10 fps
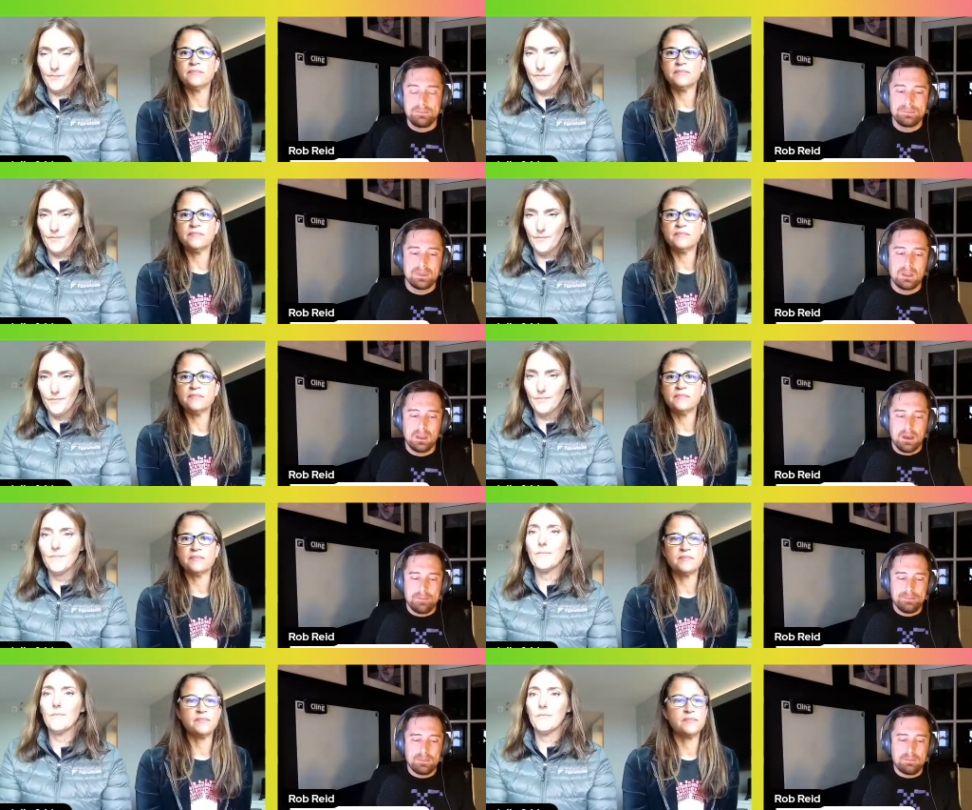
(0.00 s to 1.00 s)

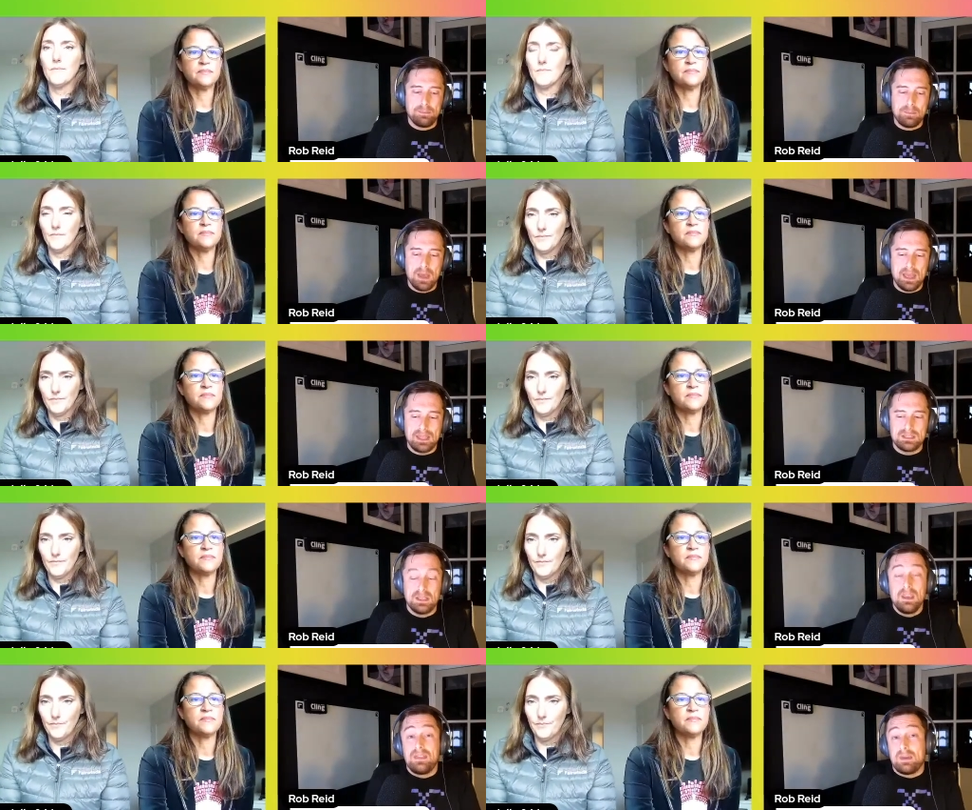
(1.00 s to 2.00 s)
Speaker 1: Um, And
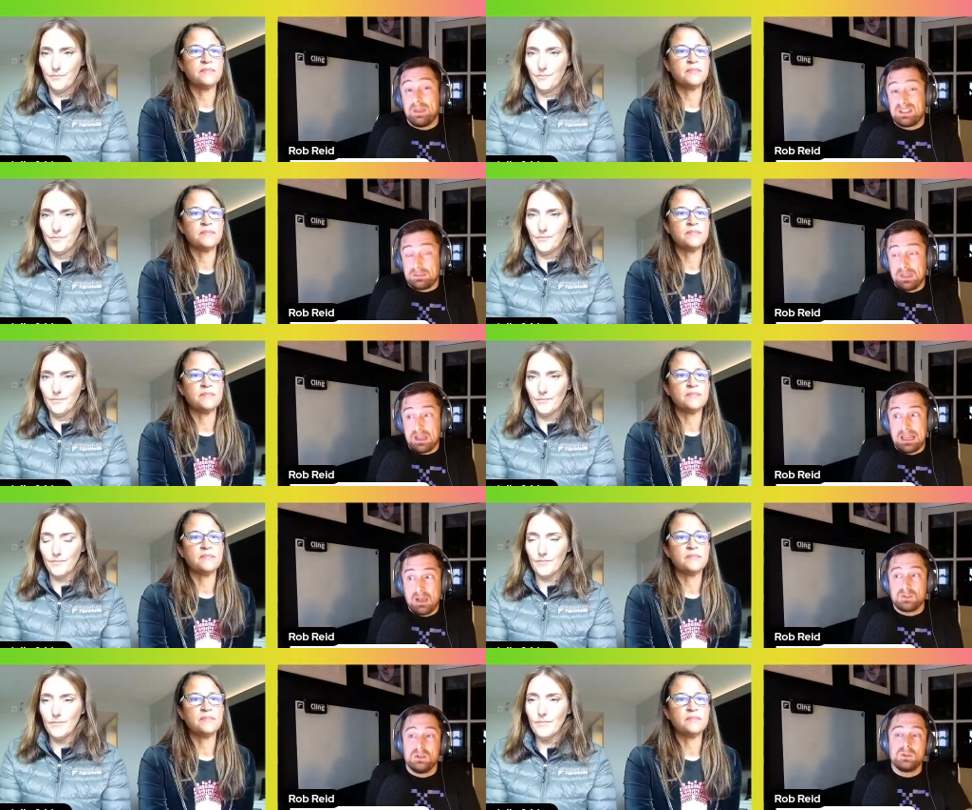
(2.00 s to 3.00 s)
that best, that allows you
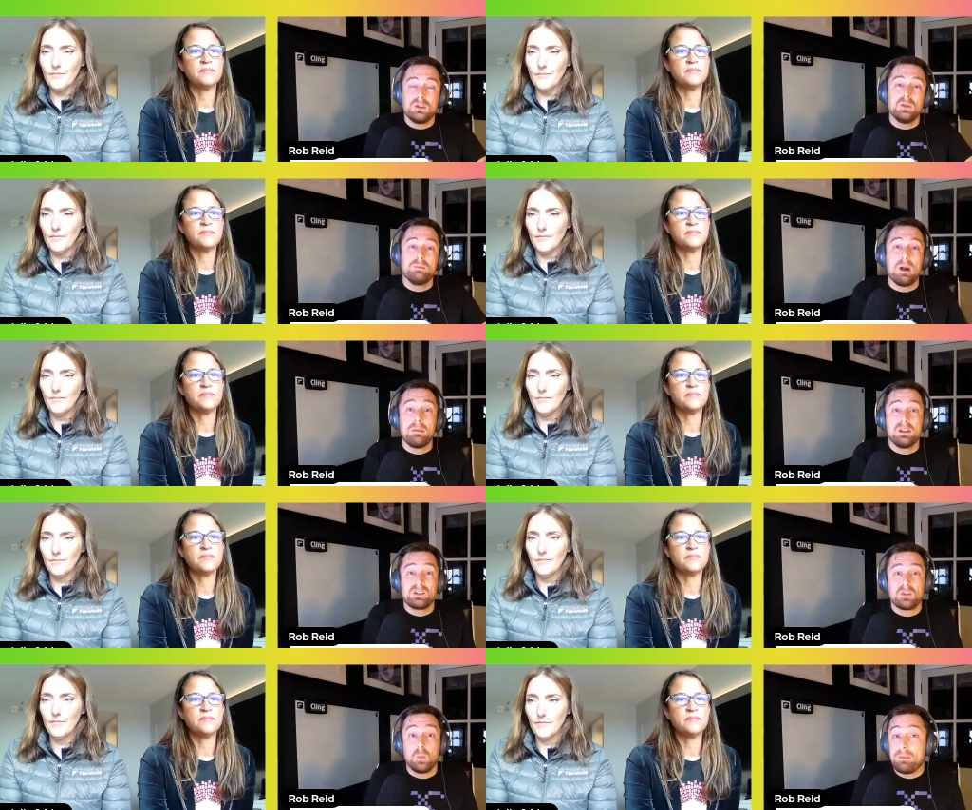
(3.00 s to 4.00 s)
to publish
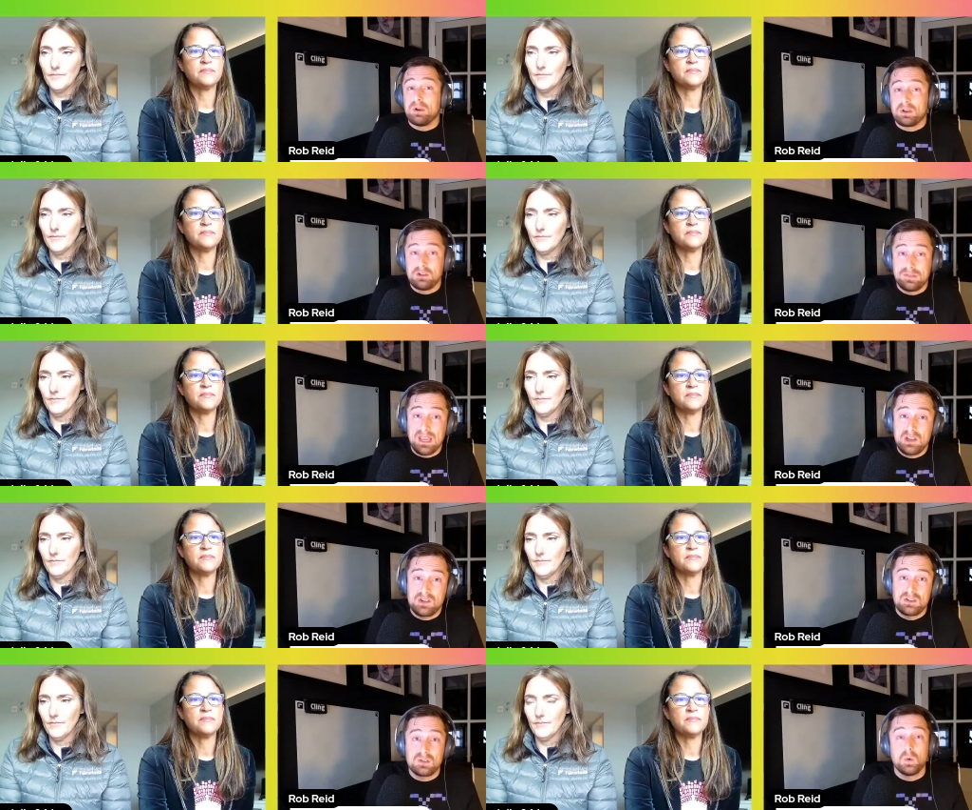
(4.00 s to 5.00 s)
webhook notifications
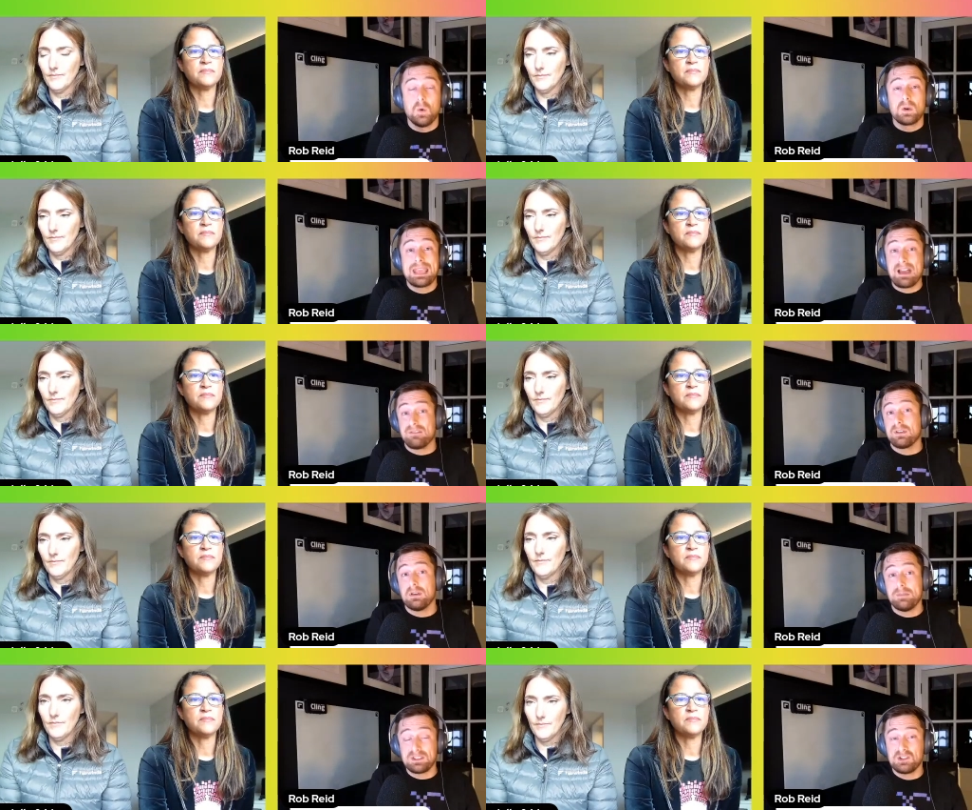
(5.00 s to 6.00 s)
or Kafka
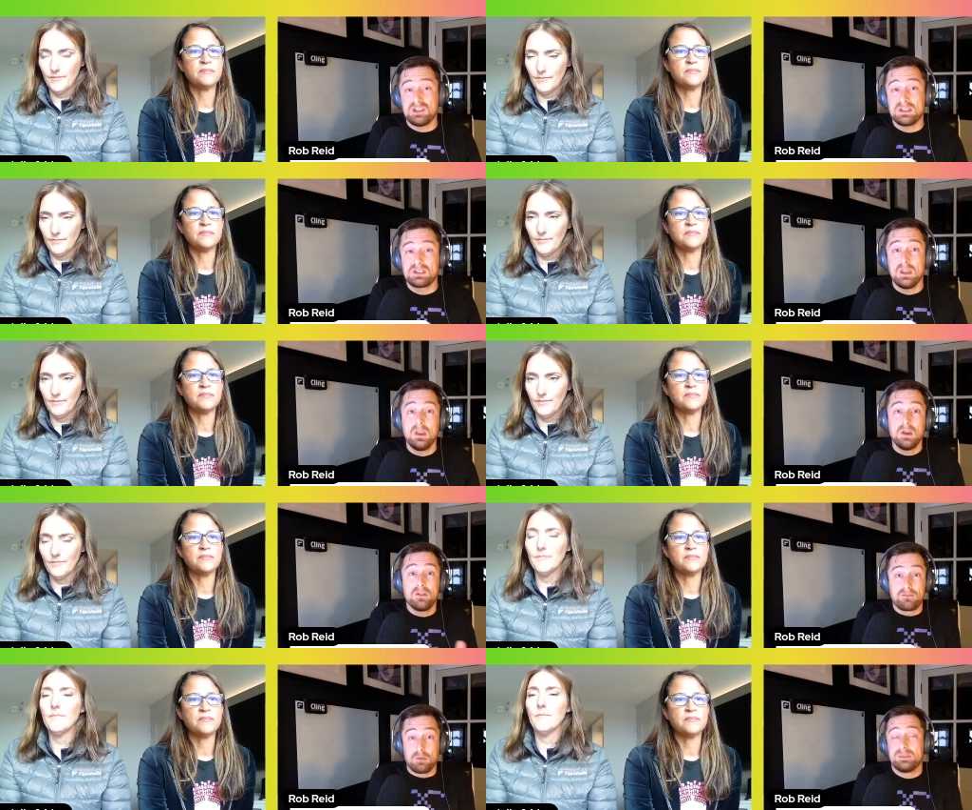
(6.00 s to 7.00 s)
messages from
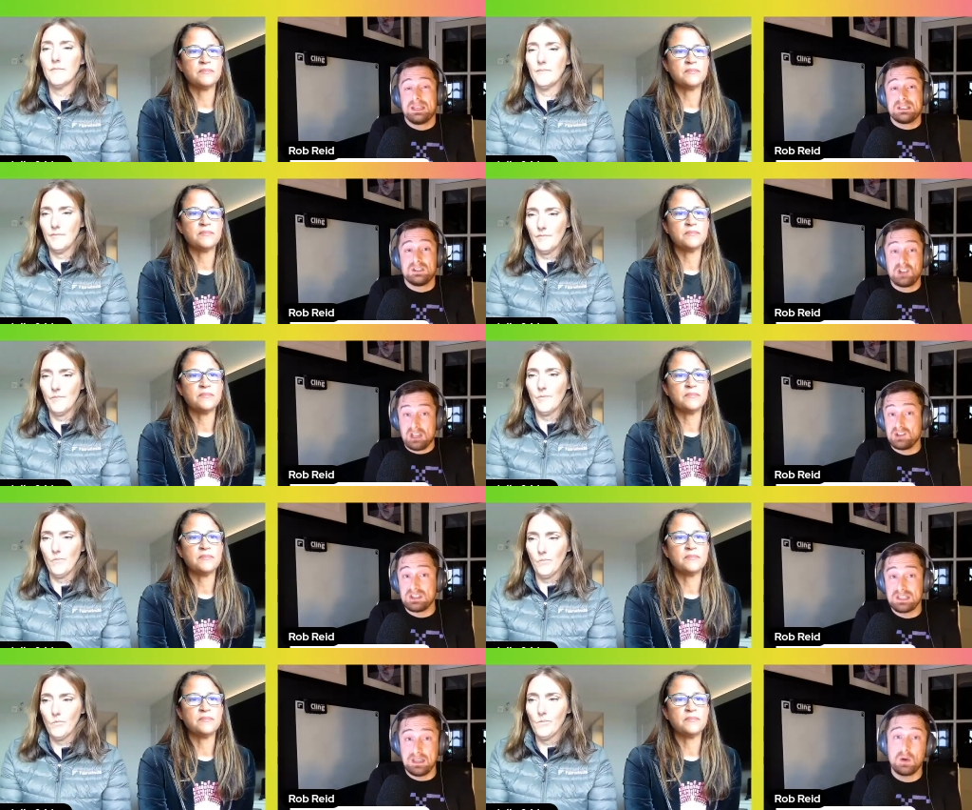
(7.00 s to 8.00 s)
data changes in
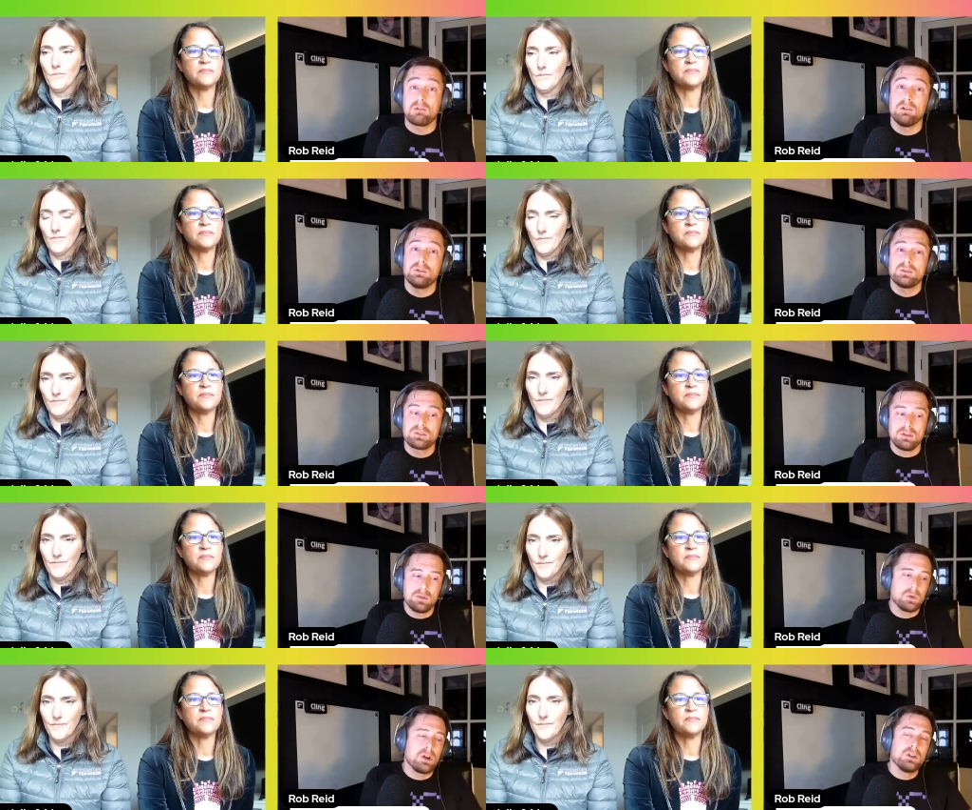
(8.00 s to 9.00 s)
Cockroach. So if you want to
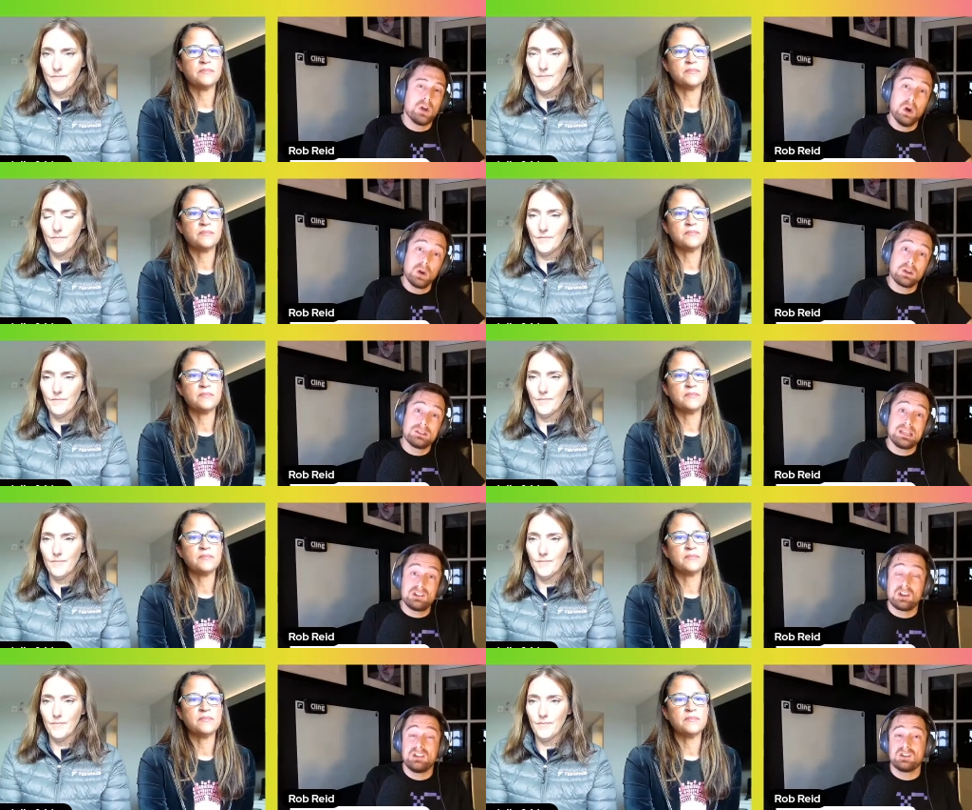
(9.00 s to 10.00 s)
hook data
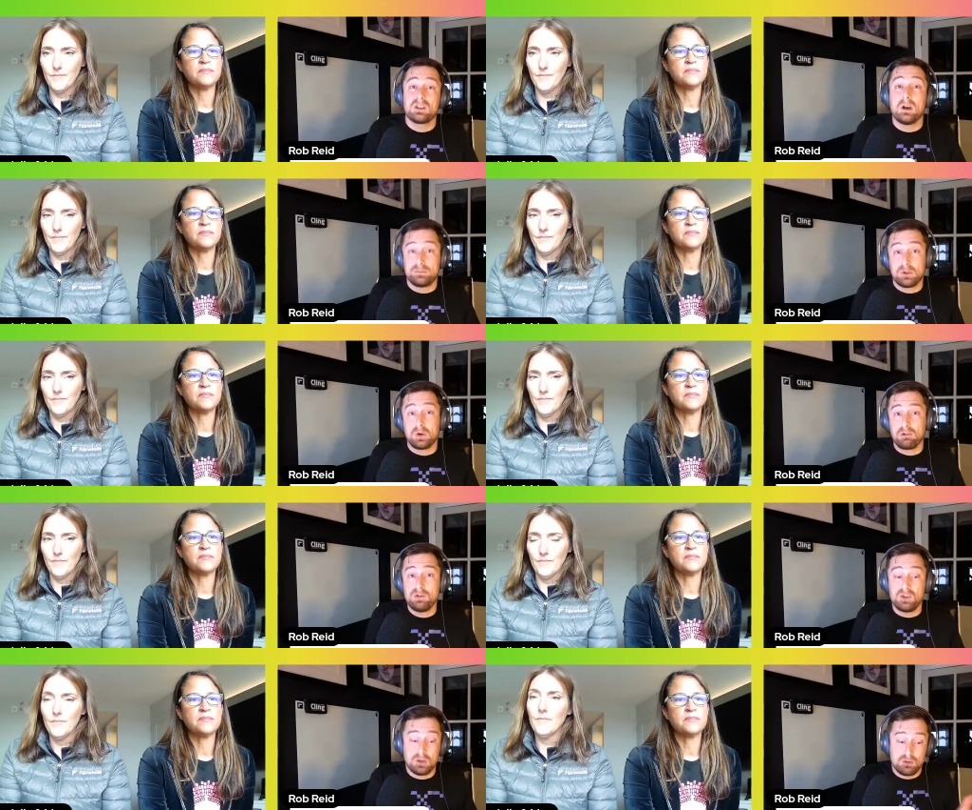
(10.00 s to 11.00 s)
changes up to Cockroach, you can
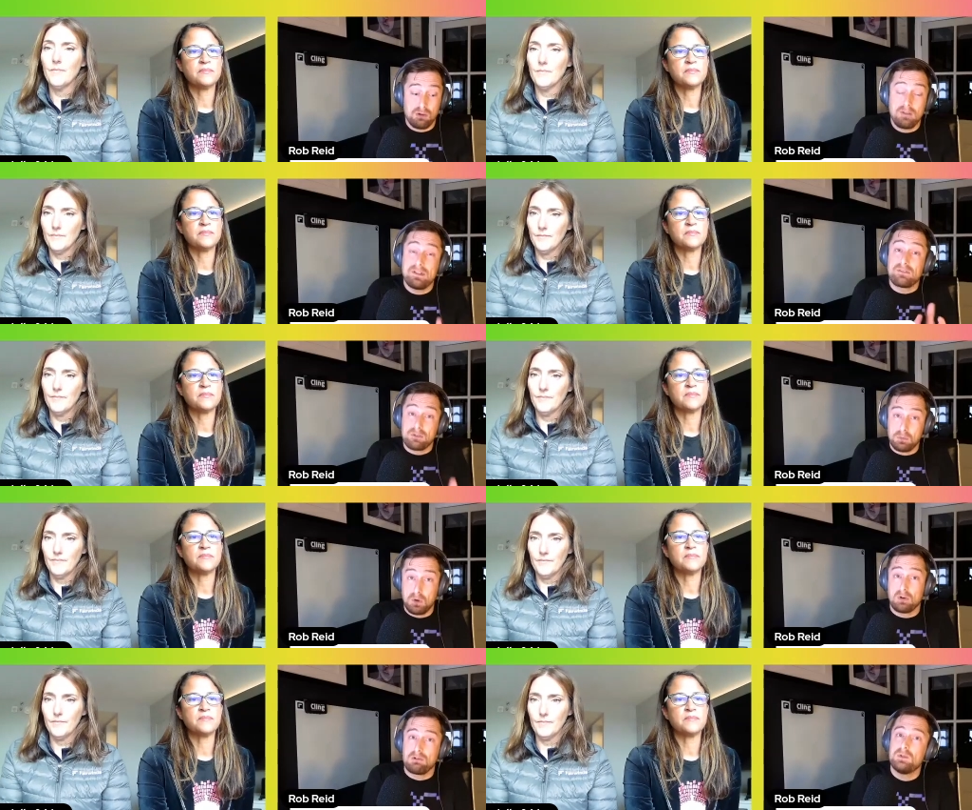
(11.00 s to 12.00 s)
drive it from Cockroach,